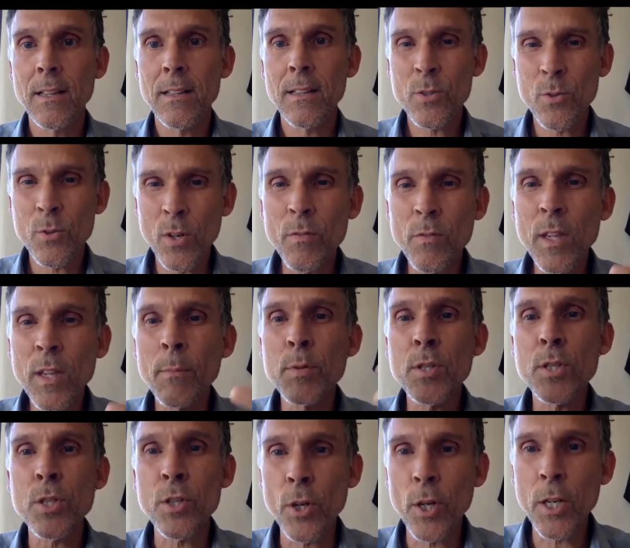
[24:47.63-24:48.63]
sort of the
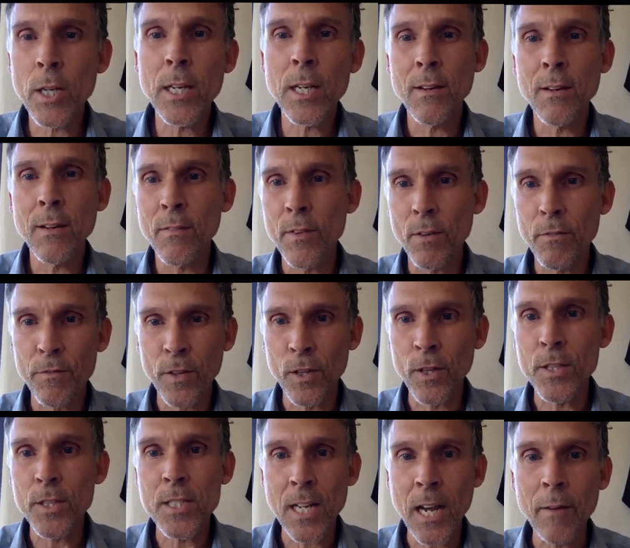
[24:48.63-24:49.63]
absurdity of the
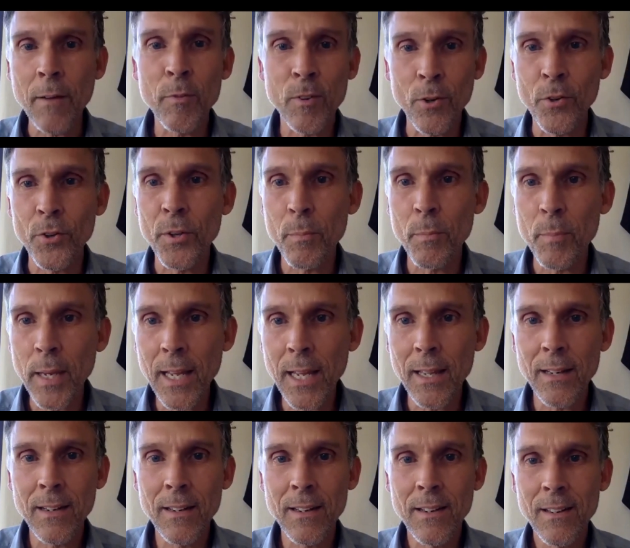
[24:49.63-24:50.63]
philosophical
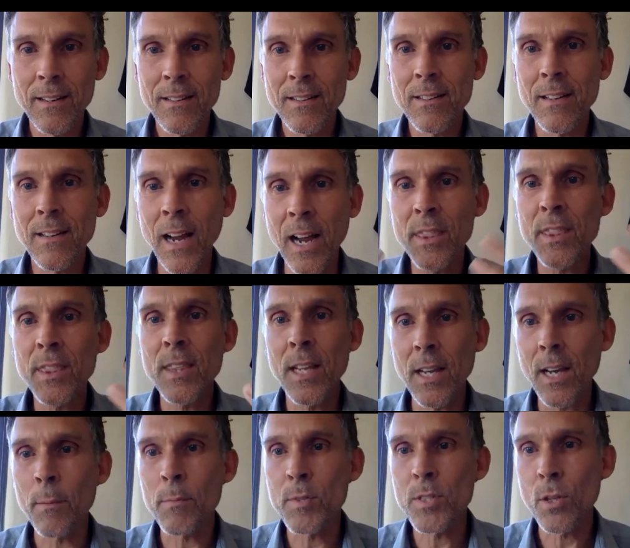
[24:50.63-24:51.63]
debate, I
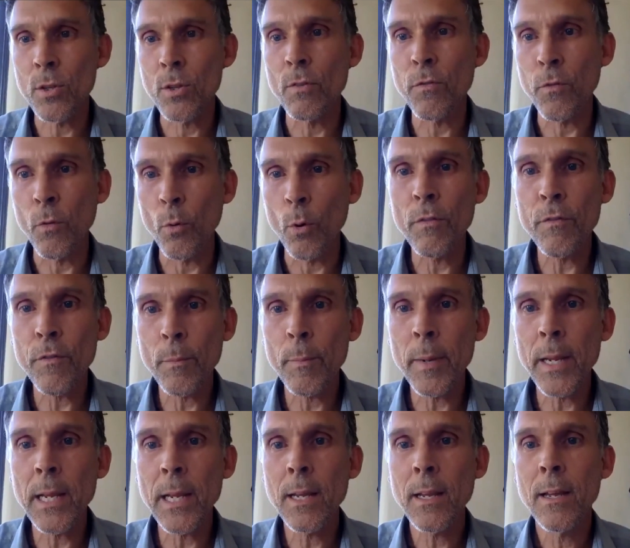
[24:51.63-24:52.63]
think, comes to the fore for
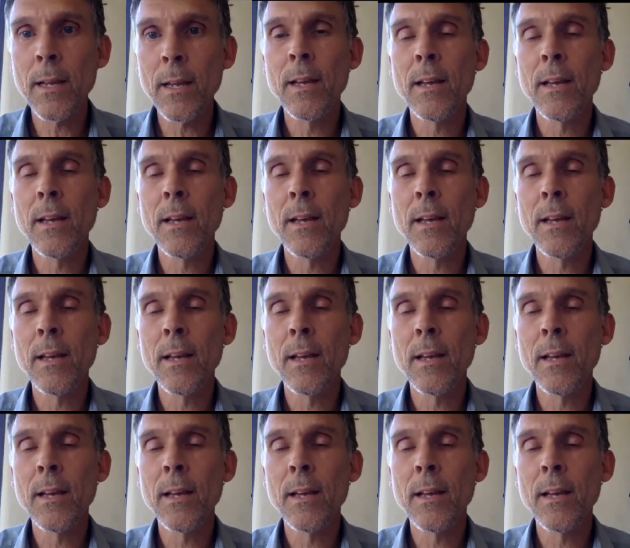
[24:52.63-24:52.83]
me.